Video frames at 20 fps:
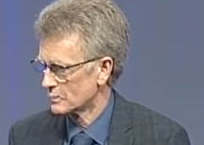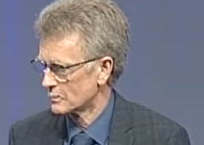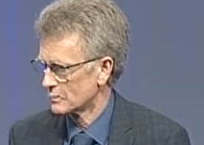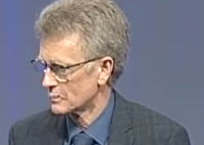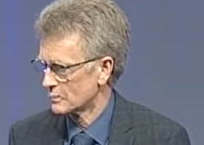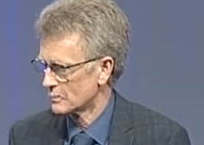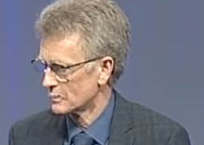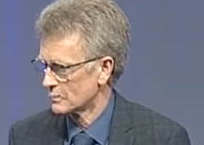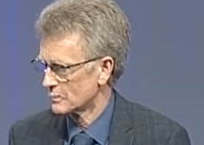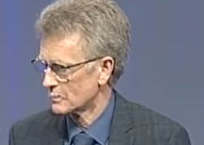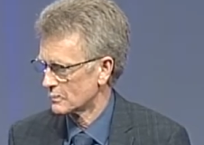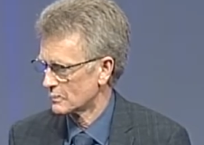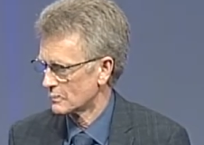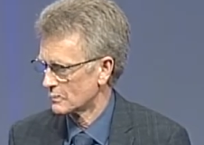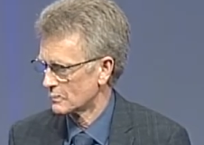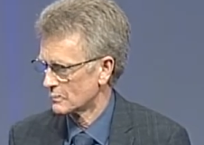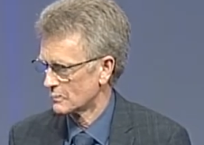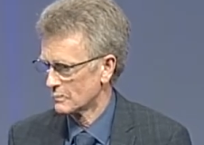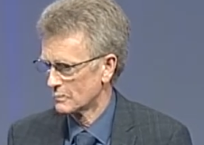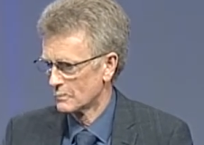
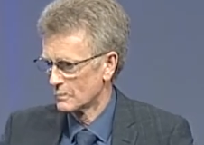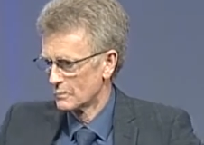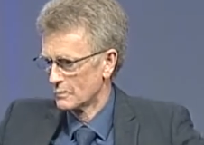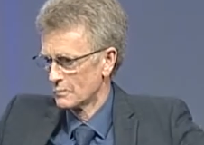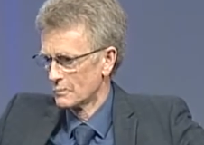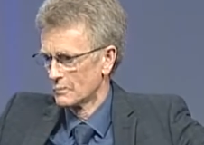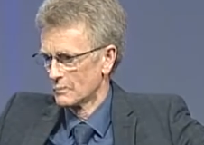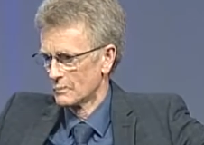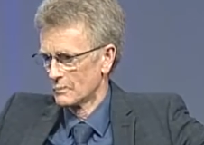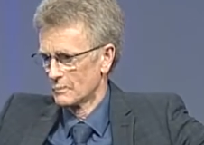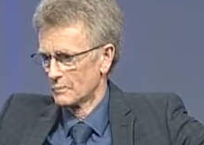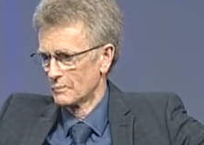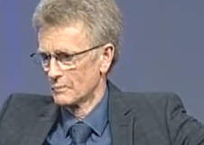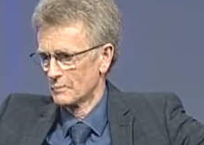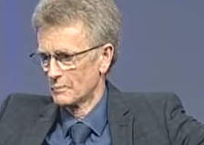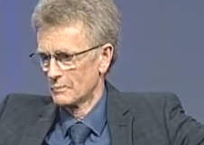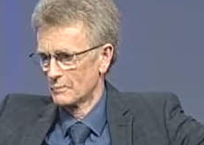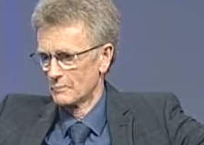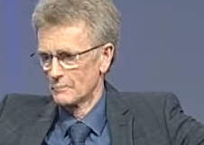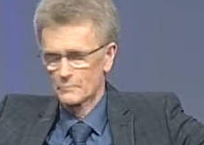
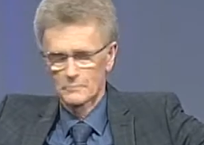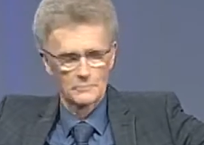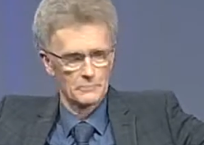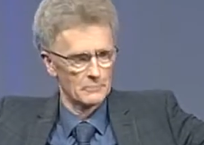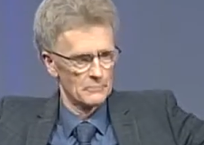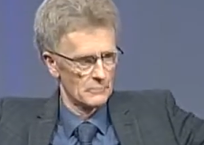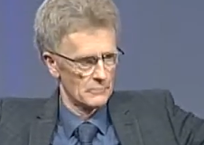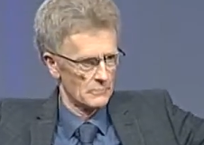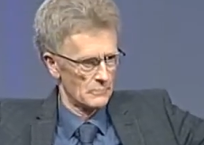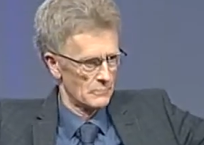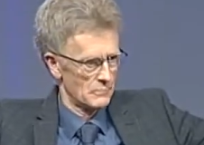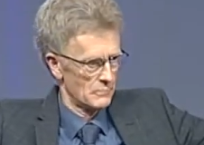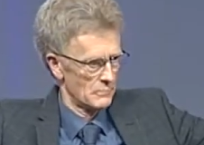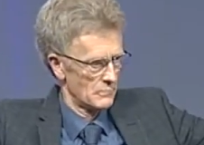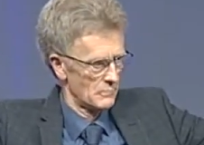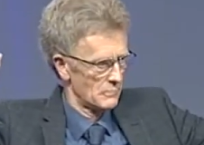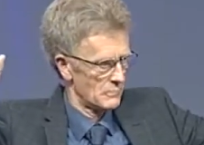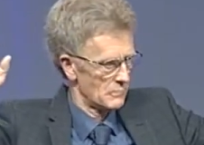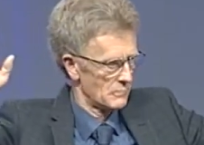(silence)